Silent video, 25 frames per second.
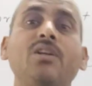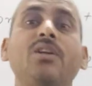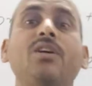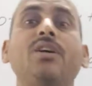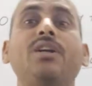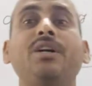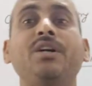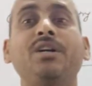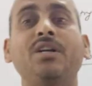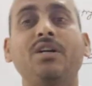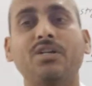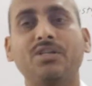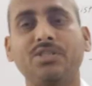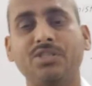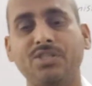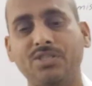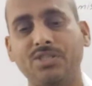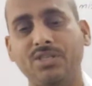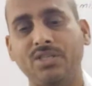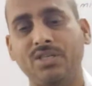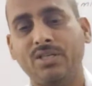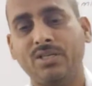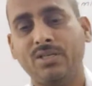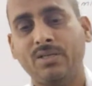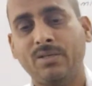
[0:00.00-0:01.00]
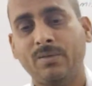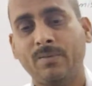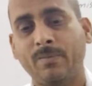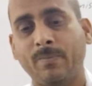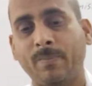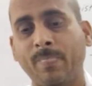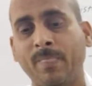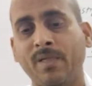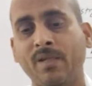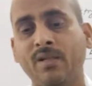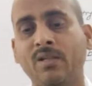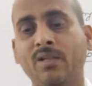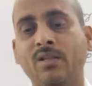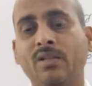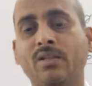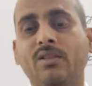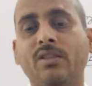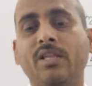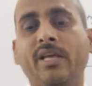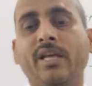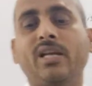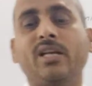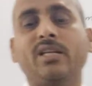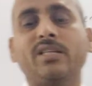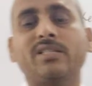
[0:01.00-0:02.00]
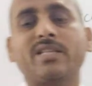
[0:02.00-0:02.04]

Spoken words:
reduction, then